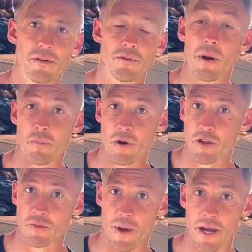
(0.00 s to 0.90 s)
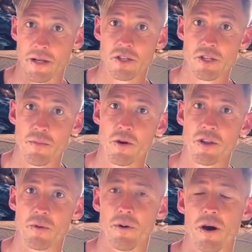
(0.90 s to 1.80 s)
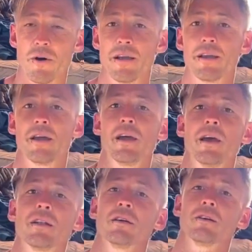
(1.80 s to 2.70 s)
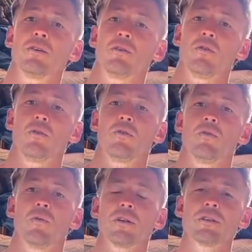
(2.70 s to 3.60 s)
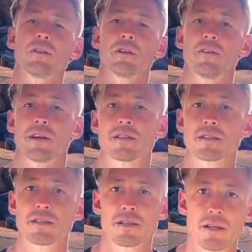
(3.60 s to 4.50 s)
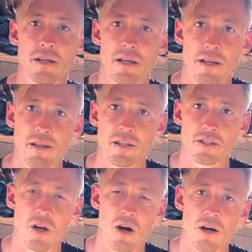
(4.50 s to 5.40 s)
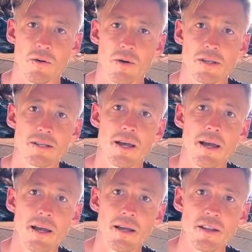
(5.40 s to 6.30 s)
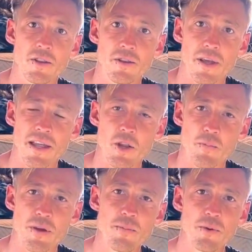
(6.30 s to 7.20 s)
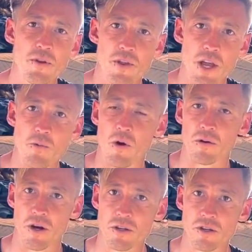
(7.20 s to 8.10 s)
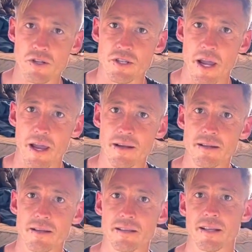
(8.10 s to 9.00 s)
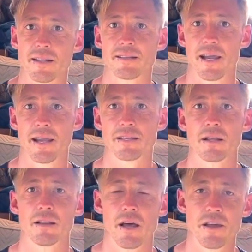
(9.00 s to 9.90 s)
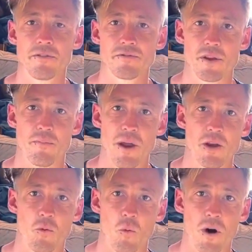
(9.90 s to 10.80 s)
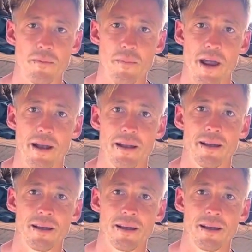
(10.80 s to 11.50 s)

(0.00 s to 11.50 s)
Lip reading: my brother's band, Smoke and the Poet. And one of the lyrics in this song was, "And the people, they won't understand that it takes a life to make one man."